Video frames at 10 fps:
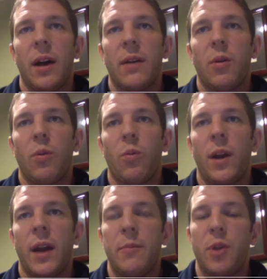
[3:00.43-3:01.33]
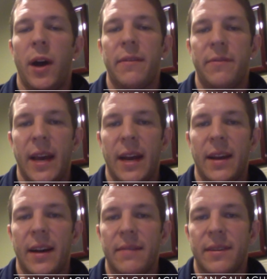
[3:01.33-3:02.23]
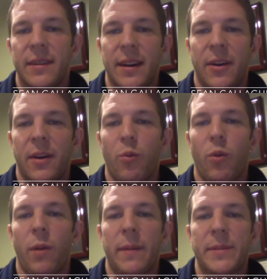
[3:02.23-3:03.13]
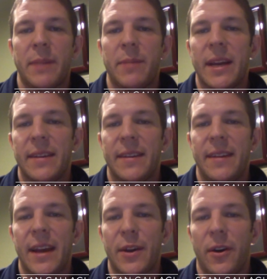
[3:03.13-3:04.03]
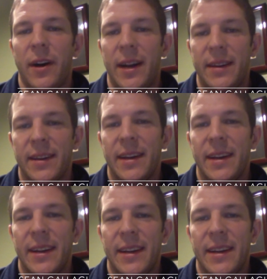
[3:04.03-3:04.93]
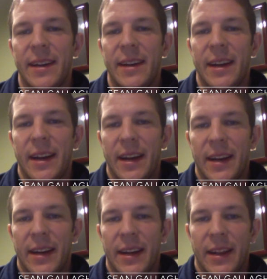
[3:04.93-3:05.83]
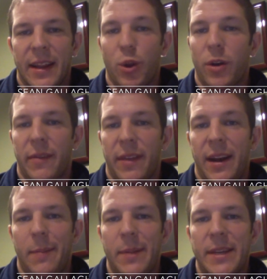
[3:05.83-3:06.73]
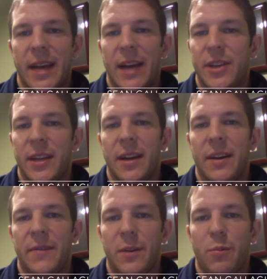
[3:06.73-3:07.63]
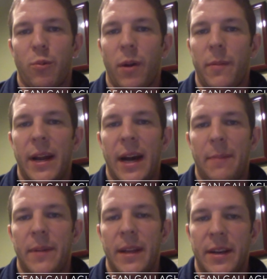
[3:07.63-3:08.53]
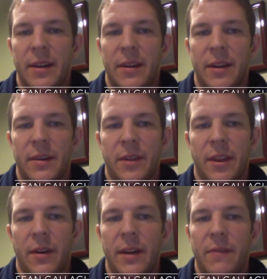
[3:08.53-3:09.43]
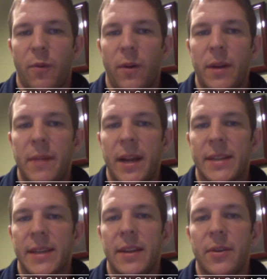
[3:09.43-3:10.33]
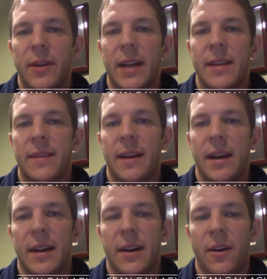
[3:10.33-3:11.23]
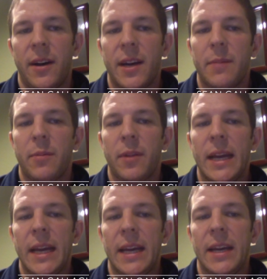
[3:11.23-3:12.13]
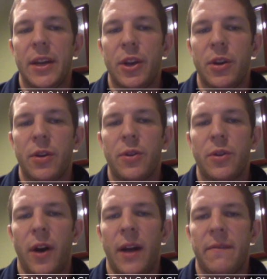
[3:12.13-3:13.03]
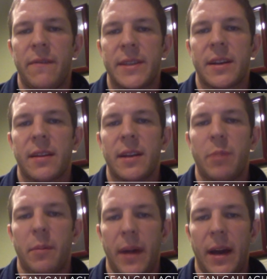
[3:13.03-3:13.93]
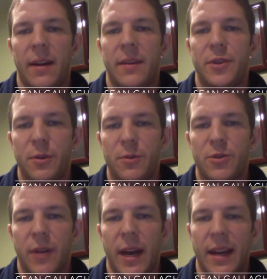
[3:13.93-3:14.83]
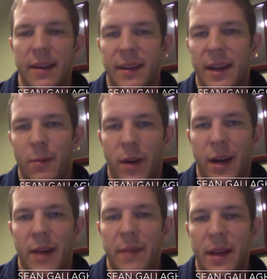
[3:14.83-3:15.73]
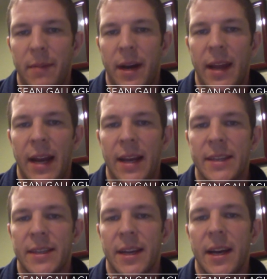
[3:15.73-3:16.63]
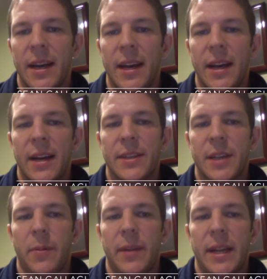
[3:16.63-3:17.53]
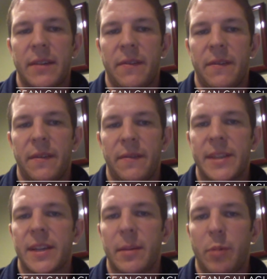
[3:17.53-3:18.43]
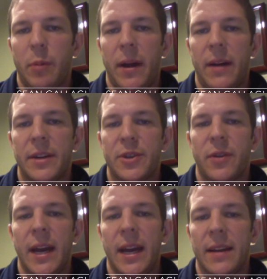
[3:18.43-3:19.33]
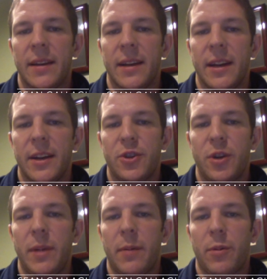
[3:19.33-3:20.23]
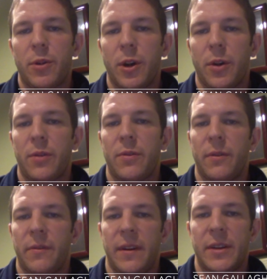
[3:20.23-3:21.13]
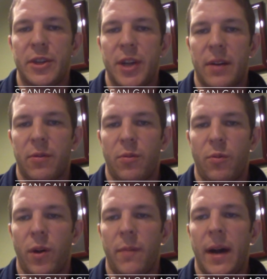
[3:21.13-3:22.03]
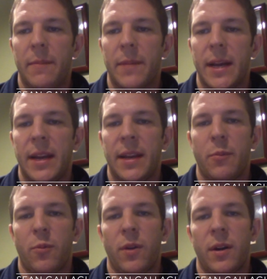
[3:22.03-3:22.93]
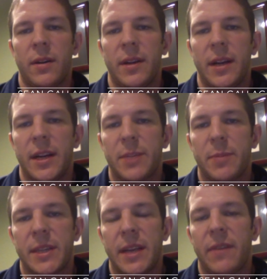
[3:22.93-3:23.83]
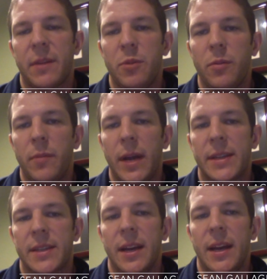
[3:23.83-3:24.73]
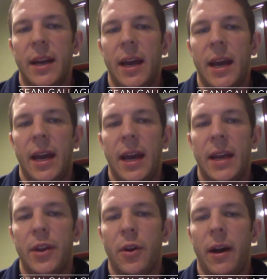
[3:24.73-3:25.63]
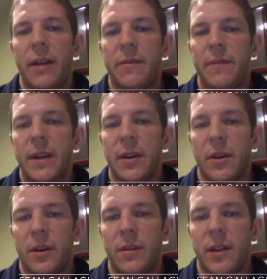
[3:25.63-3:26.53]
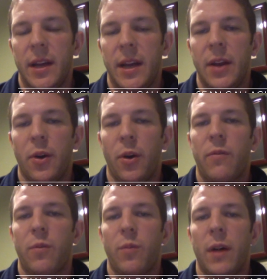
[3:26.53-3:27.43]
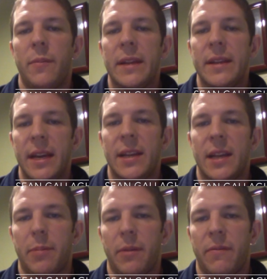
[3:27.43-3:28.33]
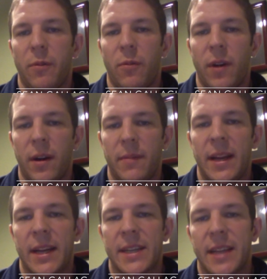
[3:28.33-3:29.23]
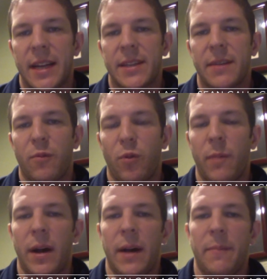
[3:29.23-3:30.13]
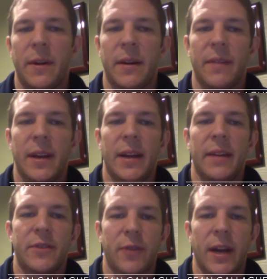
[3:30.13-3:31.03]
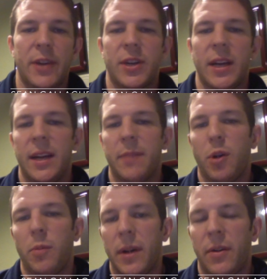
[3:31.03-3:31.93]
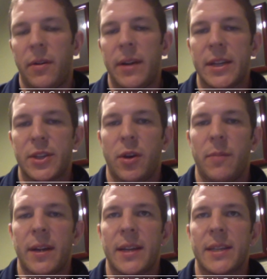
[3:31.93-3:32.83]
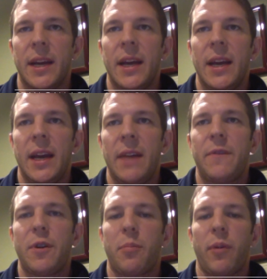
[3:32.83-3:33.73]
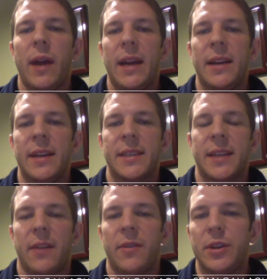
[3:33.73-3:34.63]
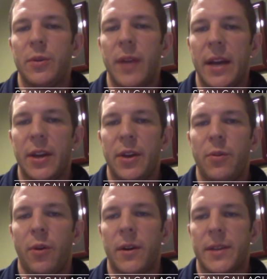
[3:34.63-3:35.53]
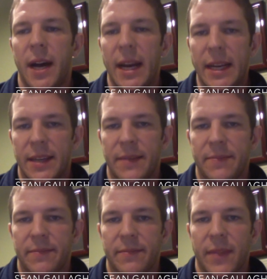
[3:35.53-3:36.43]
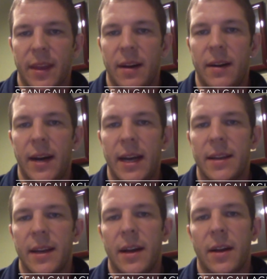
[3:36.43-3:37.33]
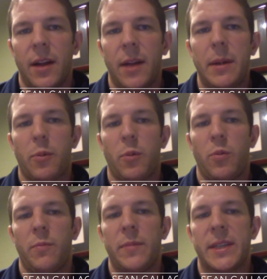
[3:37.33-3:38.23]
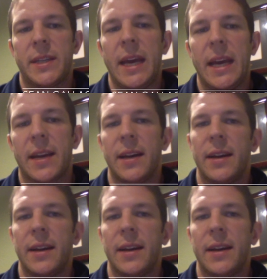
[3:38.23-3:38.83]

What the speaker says: what I'm not a fan of are warm-ups that begin to take on the look of a therapy session. If you're warming up and you're 30-40 minutes into it, arguably you're not physically prepared to train. And what I mean by that is someone that's physically prepared to train should be able to go through a fairly general warm-up, get into more specific movements, and not feel an overwhelming need to perform an extensive warm-up of stretching and mobility and so on. Because if your brain is telling you that you are tight, all right, a lot of people will mistake